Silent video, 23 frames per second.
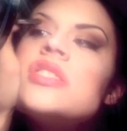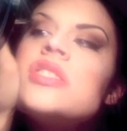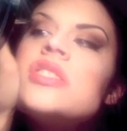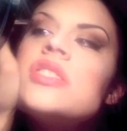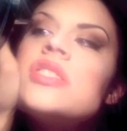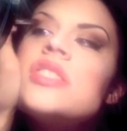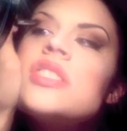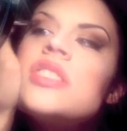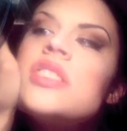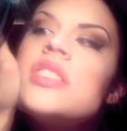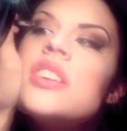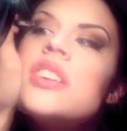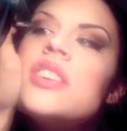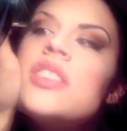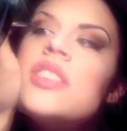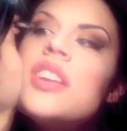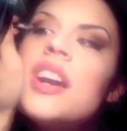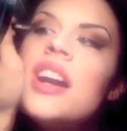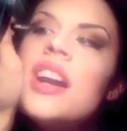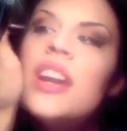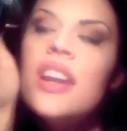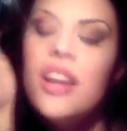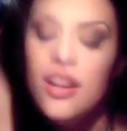you
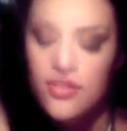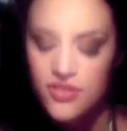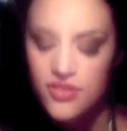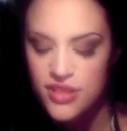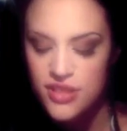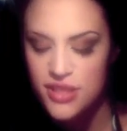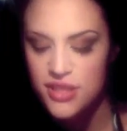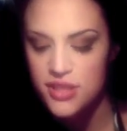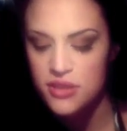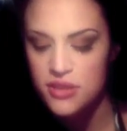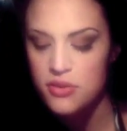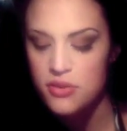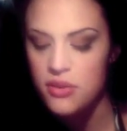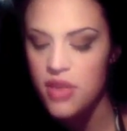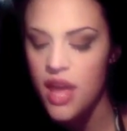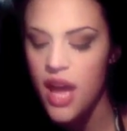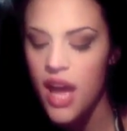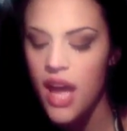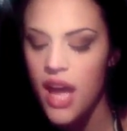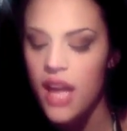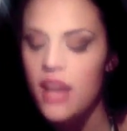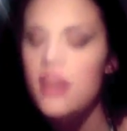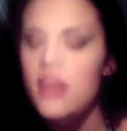kind of have to do
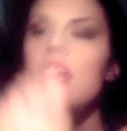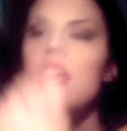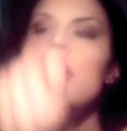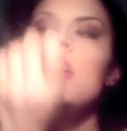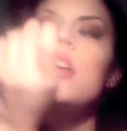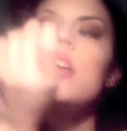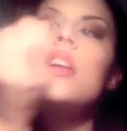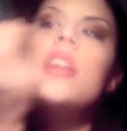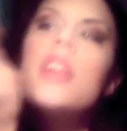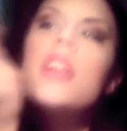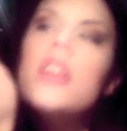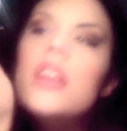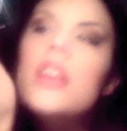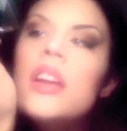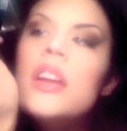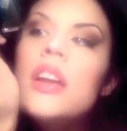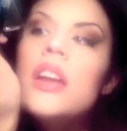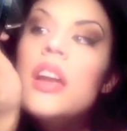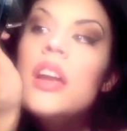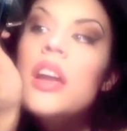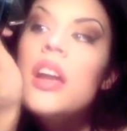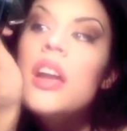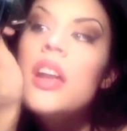that,
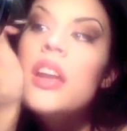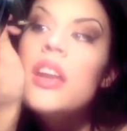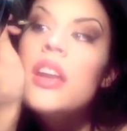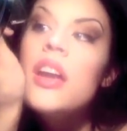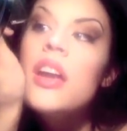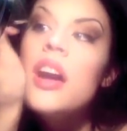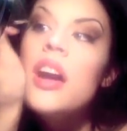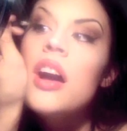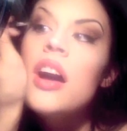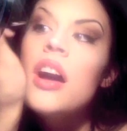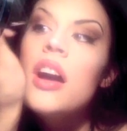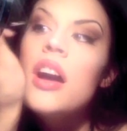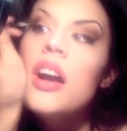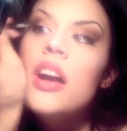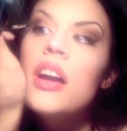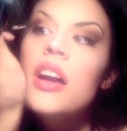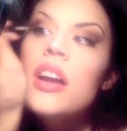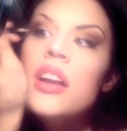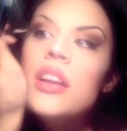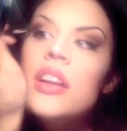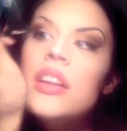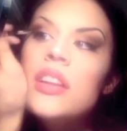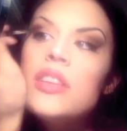and
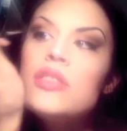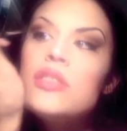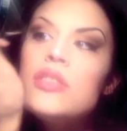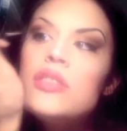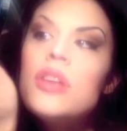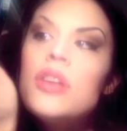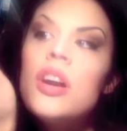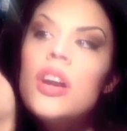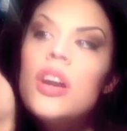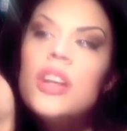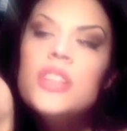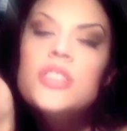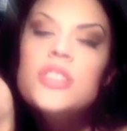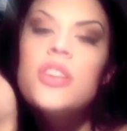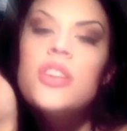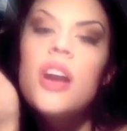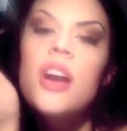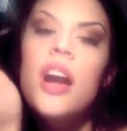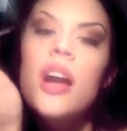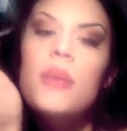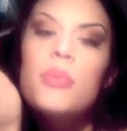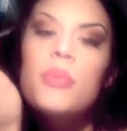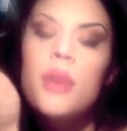you arch your
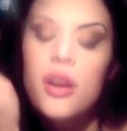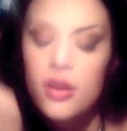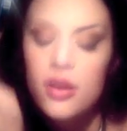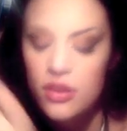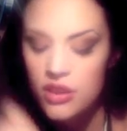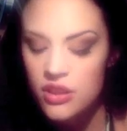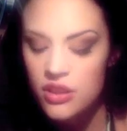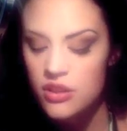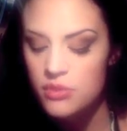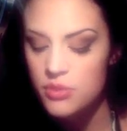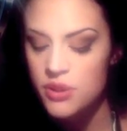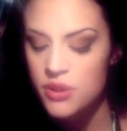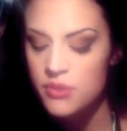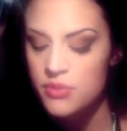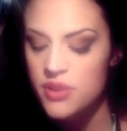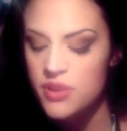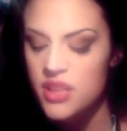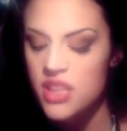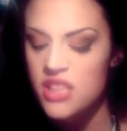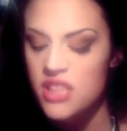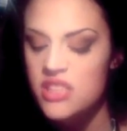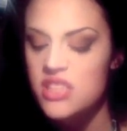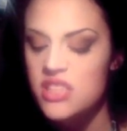eyebrow a little bit
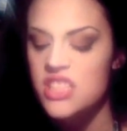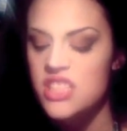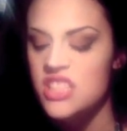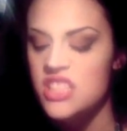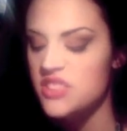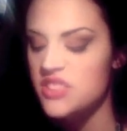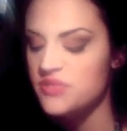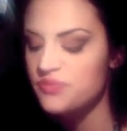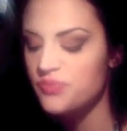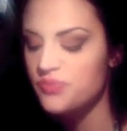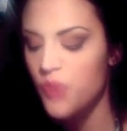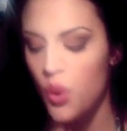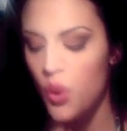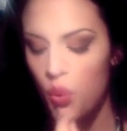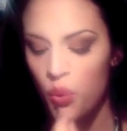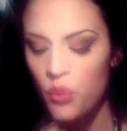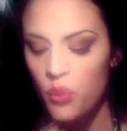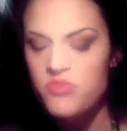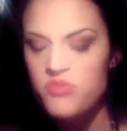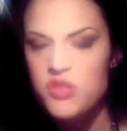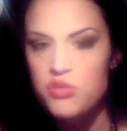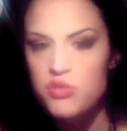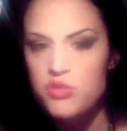because it's a
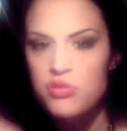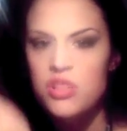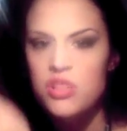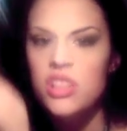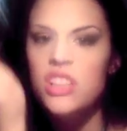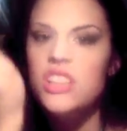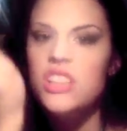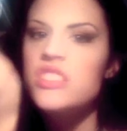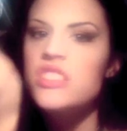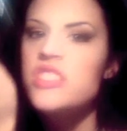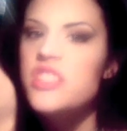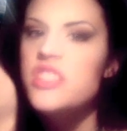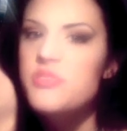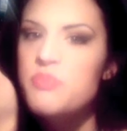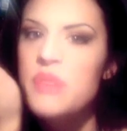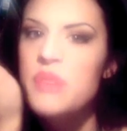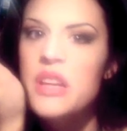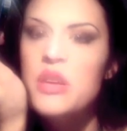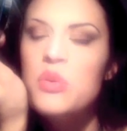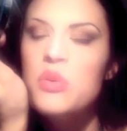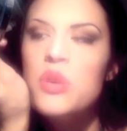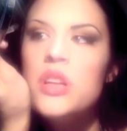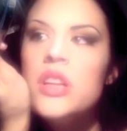
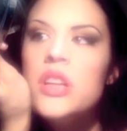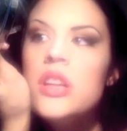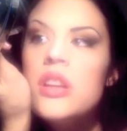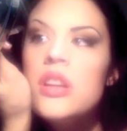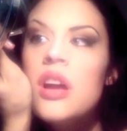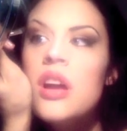big one.